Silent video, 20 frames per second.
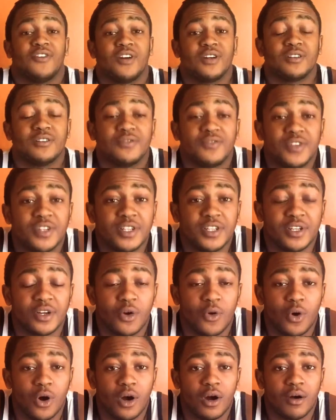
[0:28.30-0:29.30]
found a
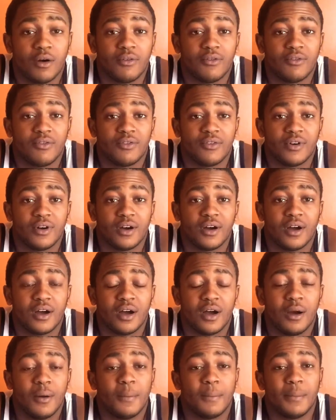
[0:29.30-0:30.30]
video of
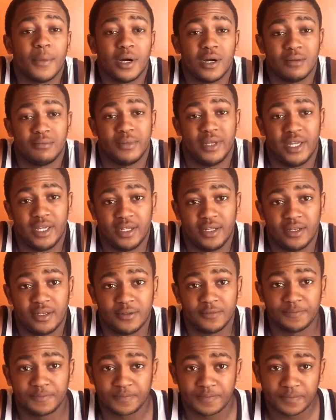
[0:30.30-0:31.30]
a mermaid
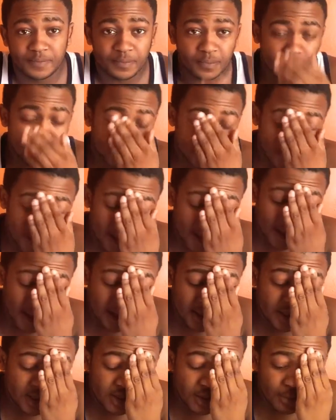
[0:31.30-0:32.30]

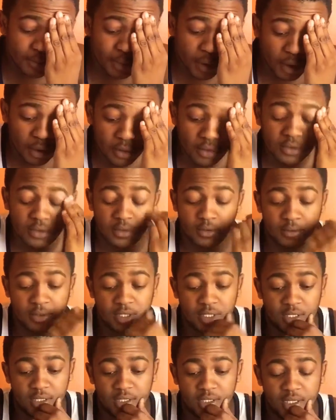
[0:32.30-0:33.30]
that is
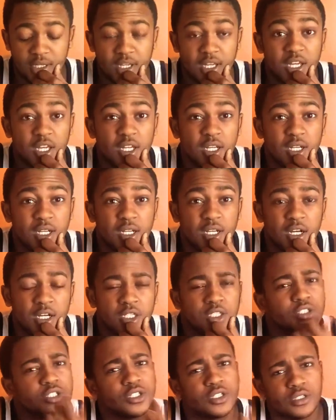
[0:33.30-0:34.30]
supposedly in
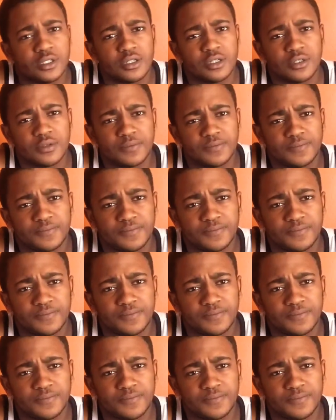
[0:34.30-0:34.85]
a church.